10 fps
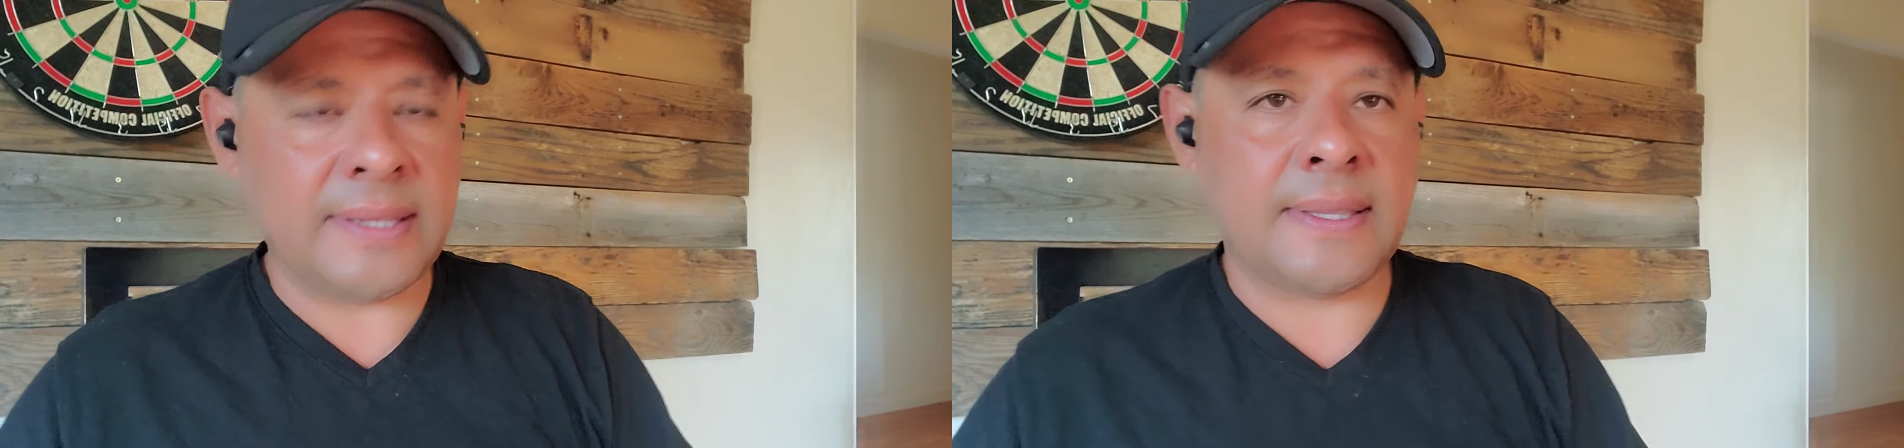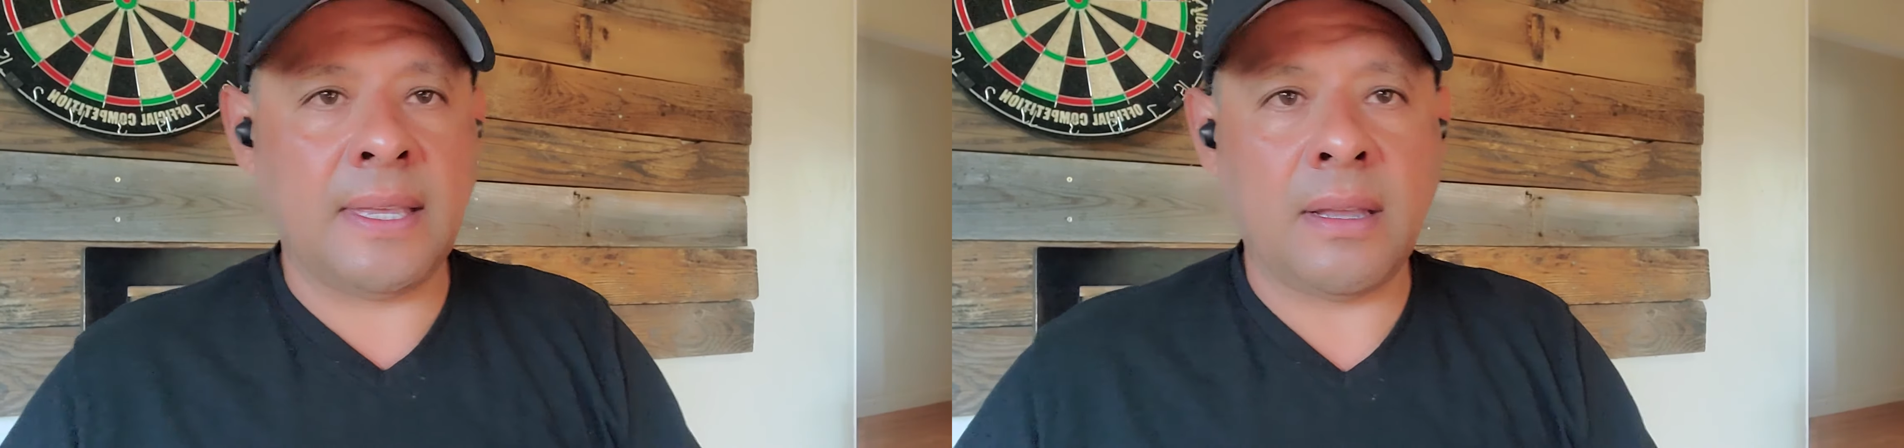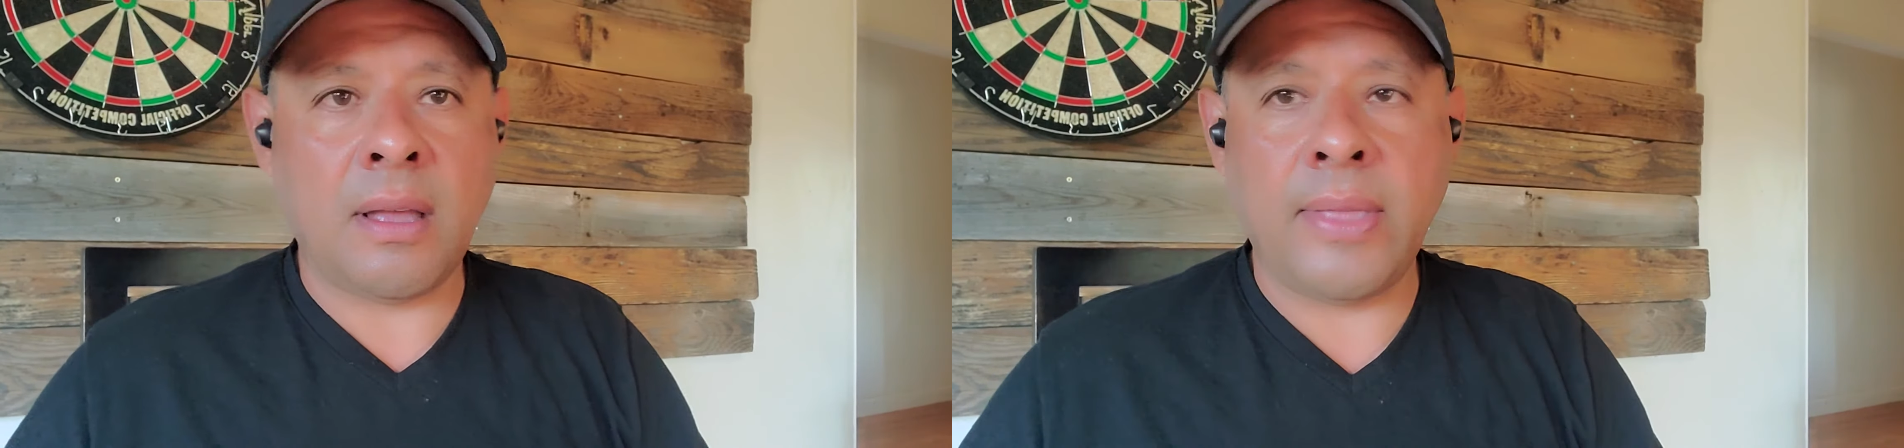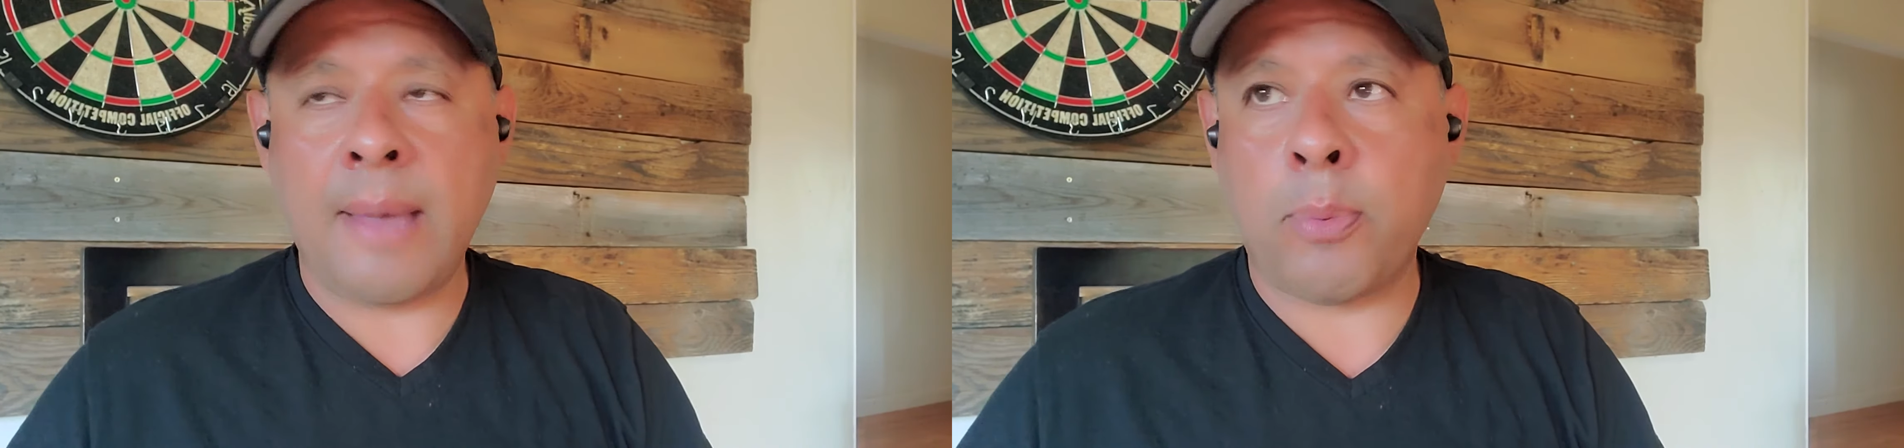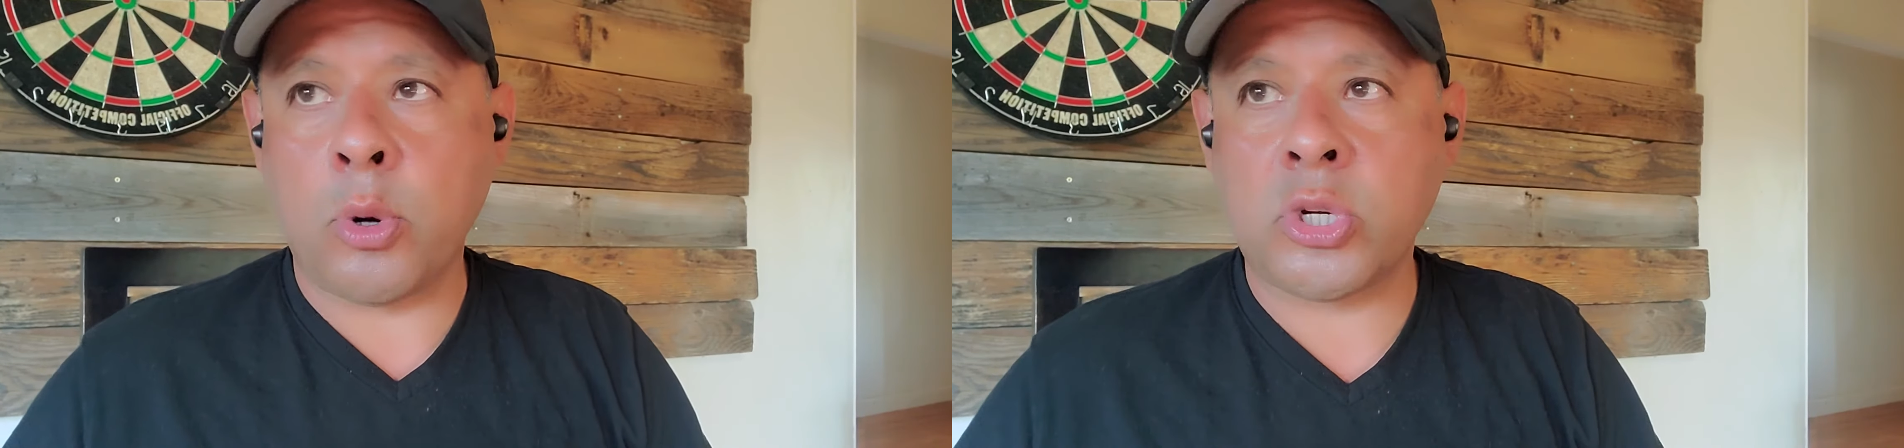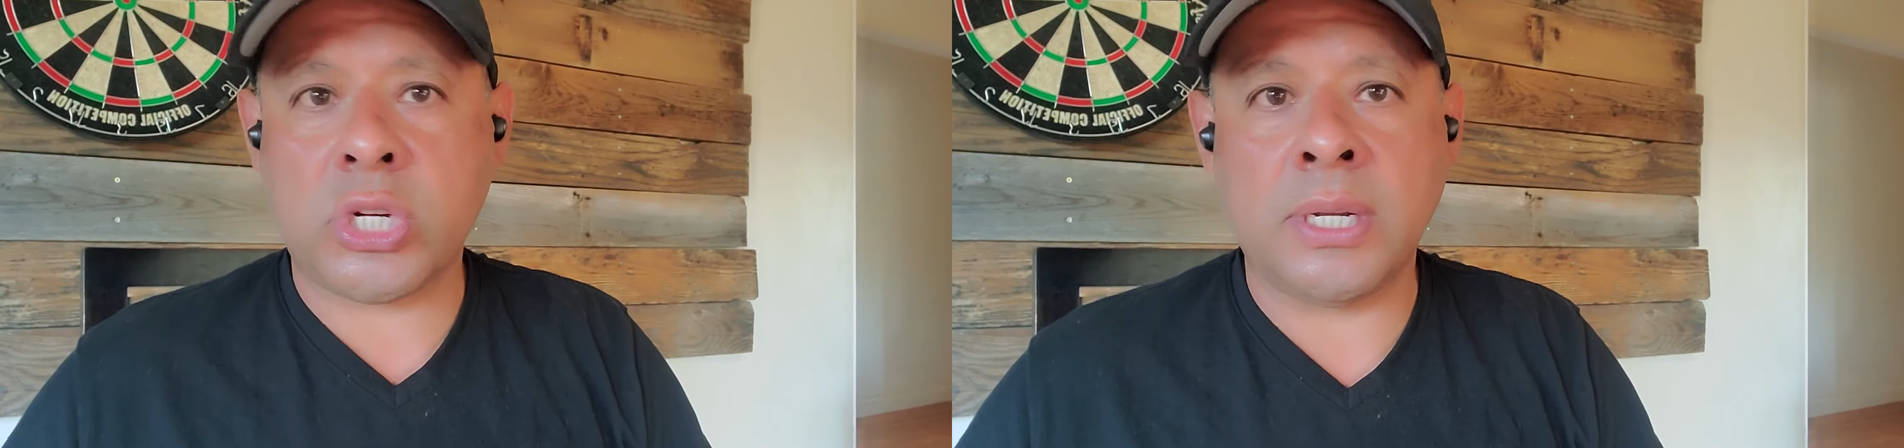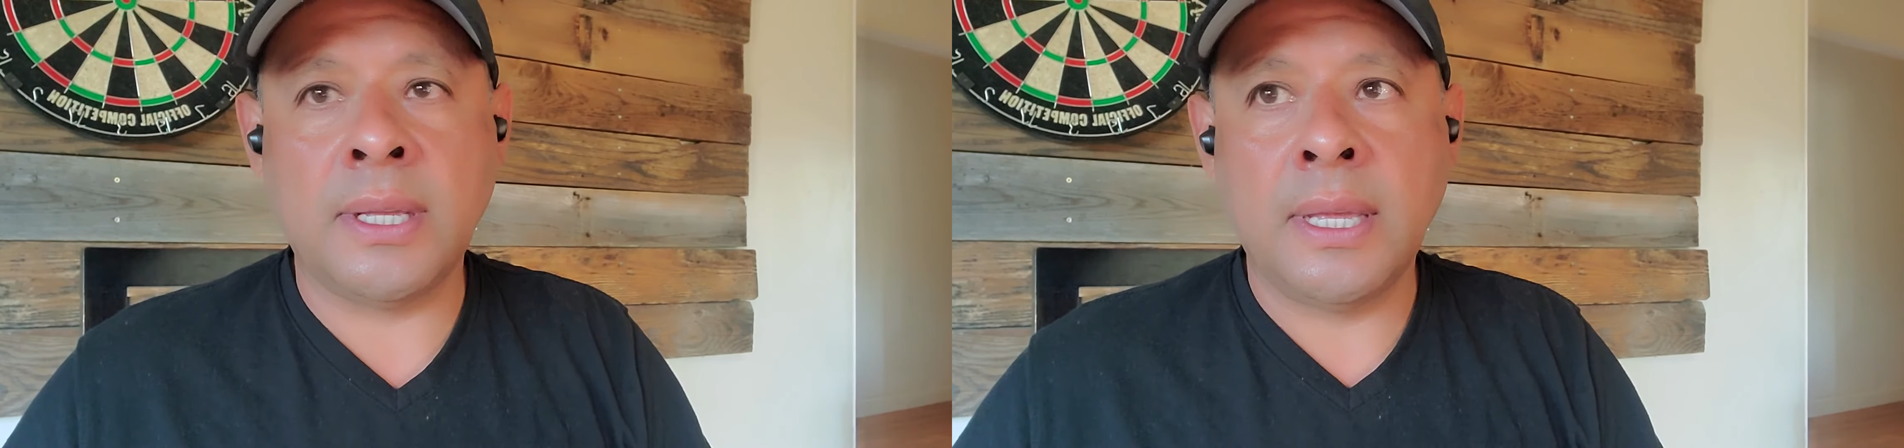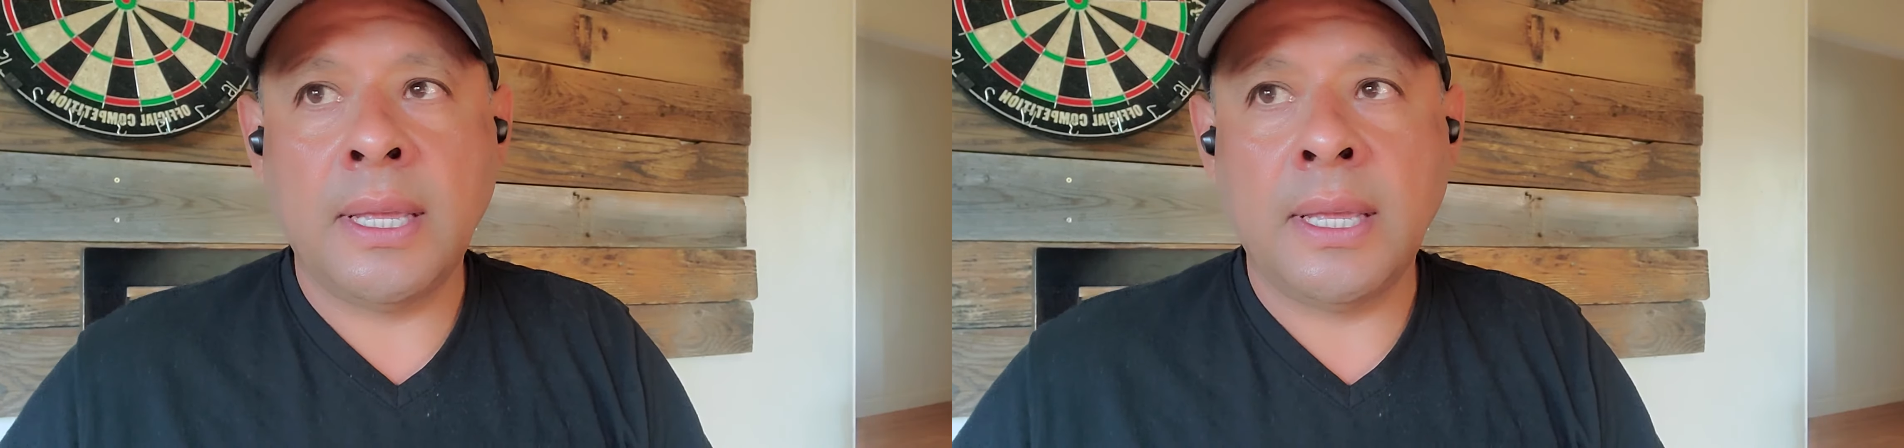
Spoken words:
this thing on that Porsche,